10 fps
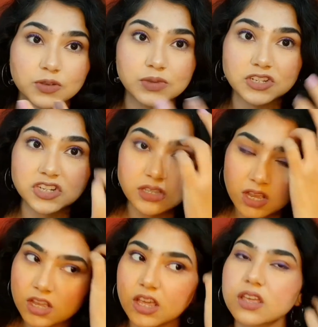of the blushes.
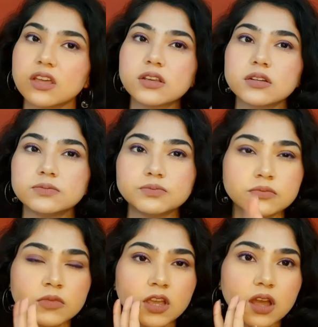And
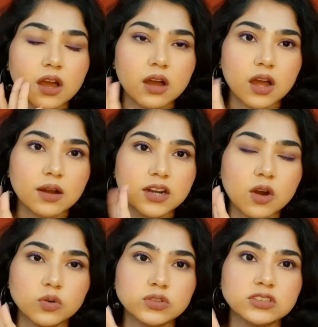
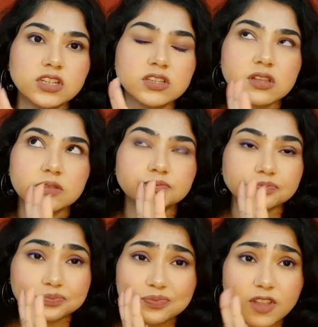now this
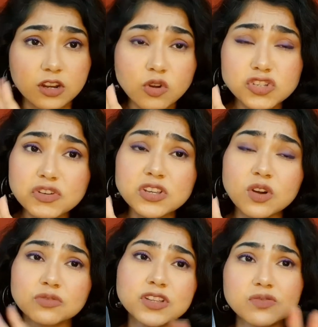
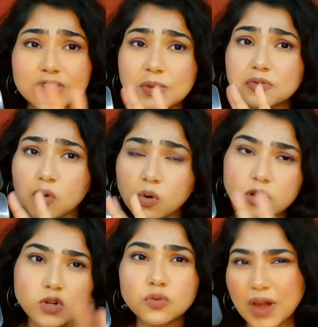longevity of this will be
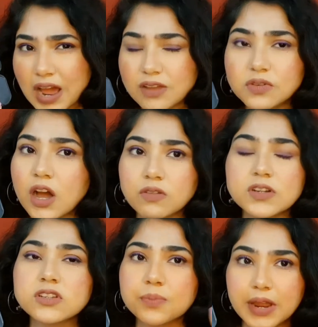4 to 5
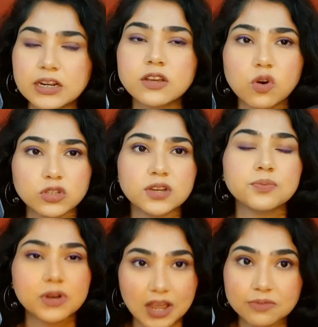hours depending on the
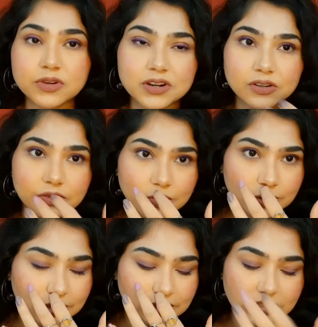primer.
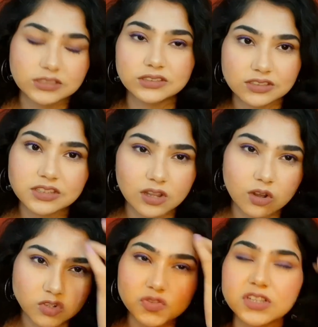The
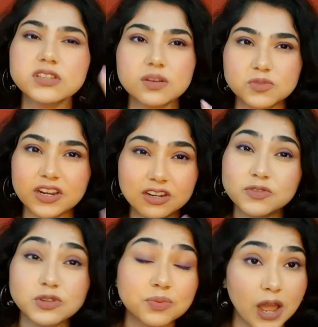longevity is
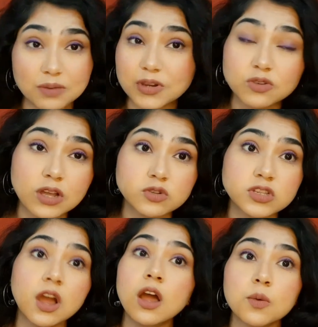subjective to the primer you are
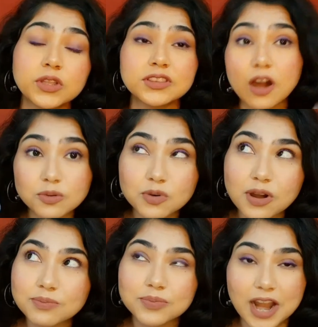using. Without
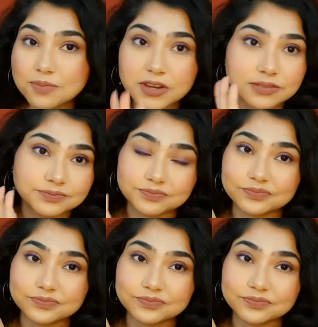primer,